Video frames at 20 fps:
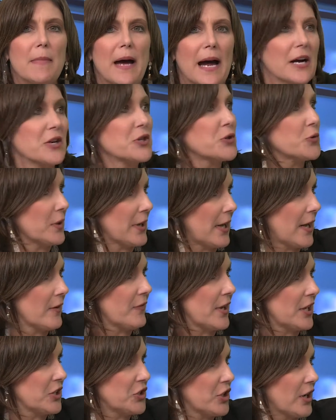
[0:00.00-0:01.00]
a max on
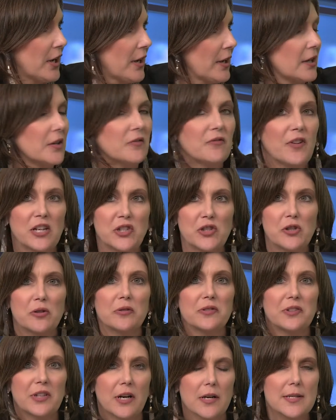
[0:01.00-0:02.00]
F H A.
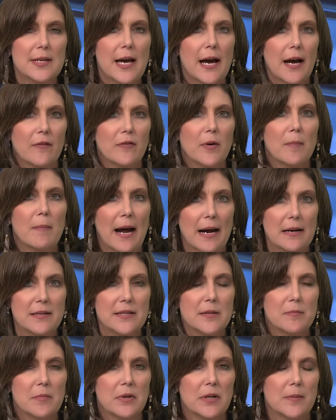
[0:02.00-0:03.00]
Conventional does have a
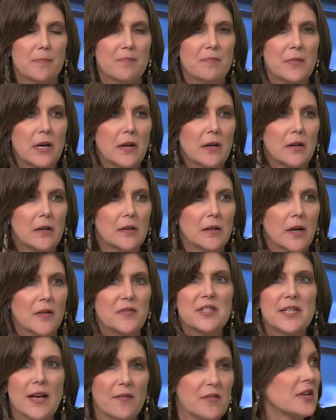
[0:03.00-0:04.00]
maximum
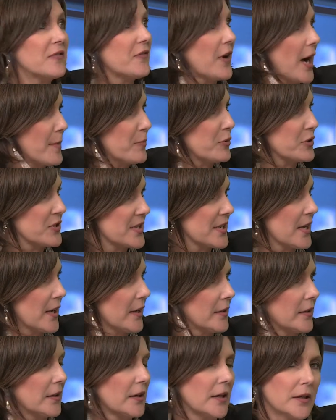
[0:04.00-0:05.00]
of seventy-five
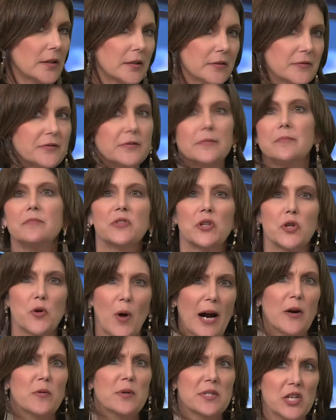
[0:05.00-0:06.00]
percent of
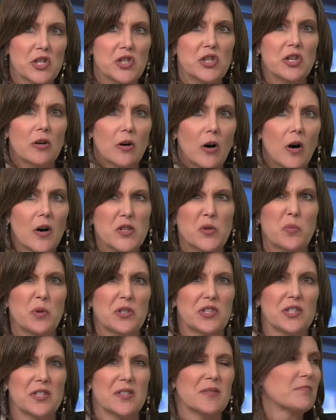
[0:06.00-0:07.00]
your acquisition cost,
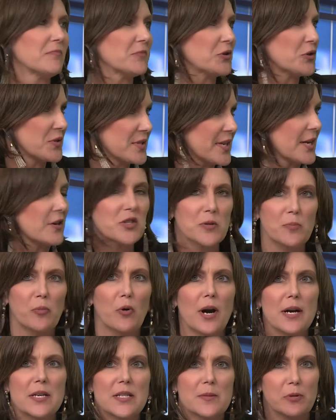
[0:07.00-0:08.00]
which is your sales
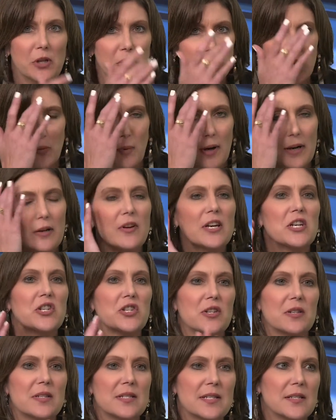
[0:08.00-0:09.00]
price plus your
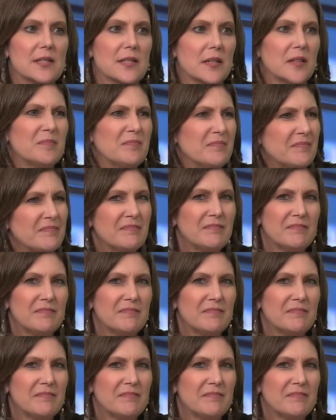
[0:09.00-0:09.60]
renovations. It's a